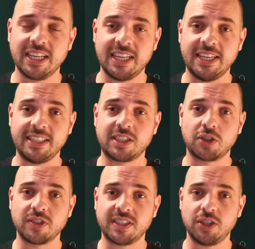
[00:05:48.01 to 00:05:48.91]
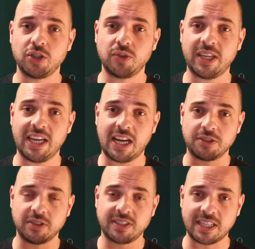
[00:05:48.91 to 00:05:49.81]
it is considered today as
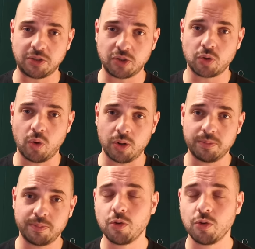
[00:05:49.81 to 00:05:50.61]
a status quo.